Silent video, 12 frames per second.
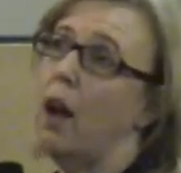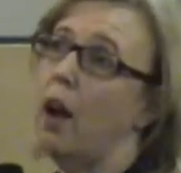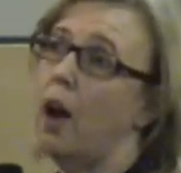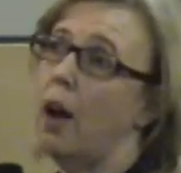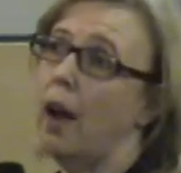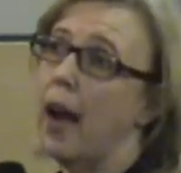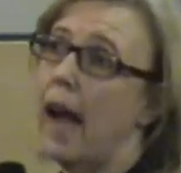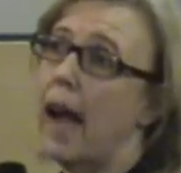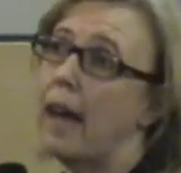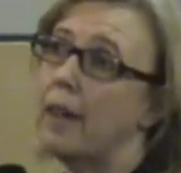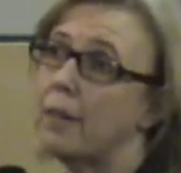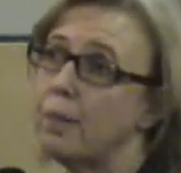uh,
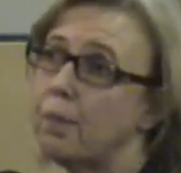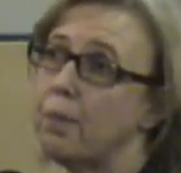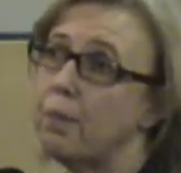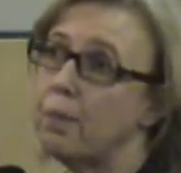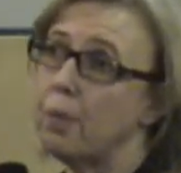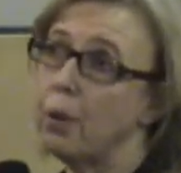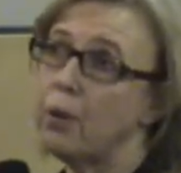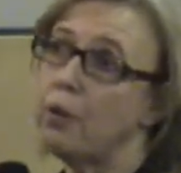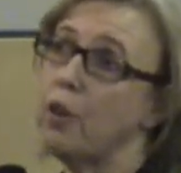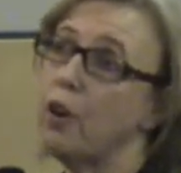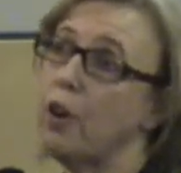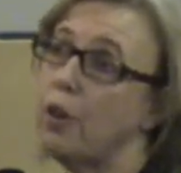and
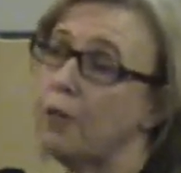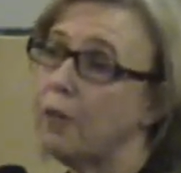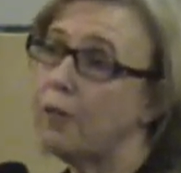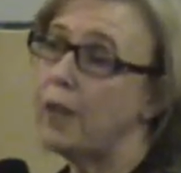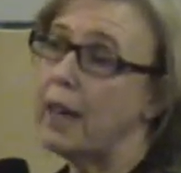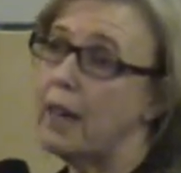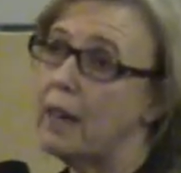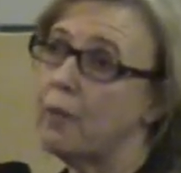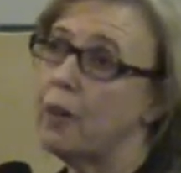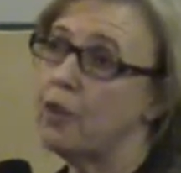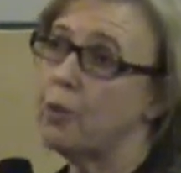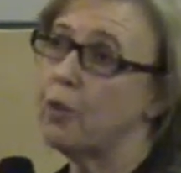preserve the
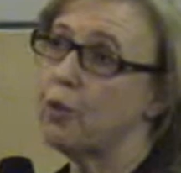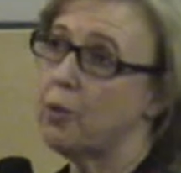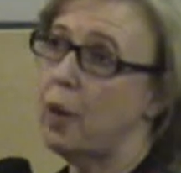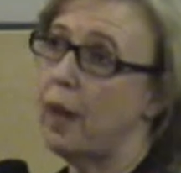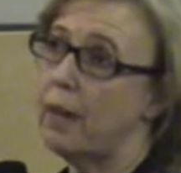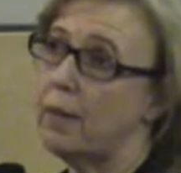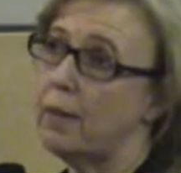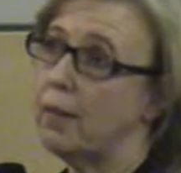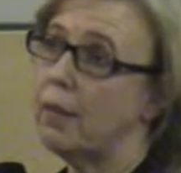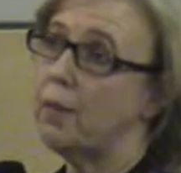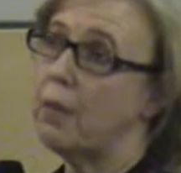individual's right,